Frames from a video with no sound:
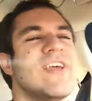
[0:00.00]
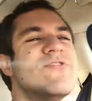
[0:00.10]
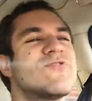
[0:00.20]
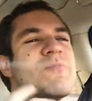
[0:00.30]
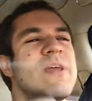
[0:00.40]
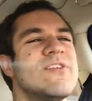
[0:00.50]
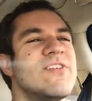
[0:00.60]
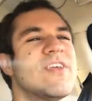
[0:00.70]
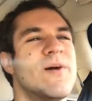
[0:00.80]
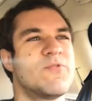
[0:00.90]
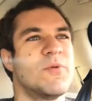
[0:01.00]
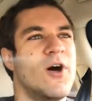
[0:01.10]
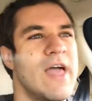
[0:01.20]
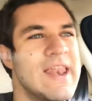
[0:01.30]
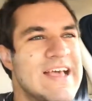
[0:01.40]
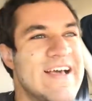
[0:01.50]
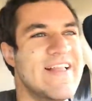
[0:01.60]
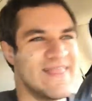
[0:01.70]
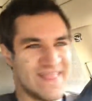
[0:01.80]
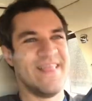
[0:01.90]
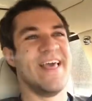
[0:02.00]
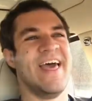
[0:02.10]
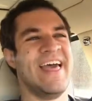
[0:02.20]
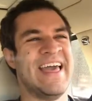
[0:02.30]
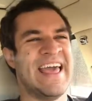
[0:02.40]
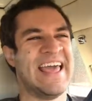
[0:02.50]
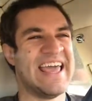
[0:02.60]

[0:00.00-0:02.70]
It's tremendously comfortable and.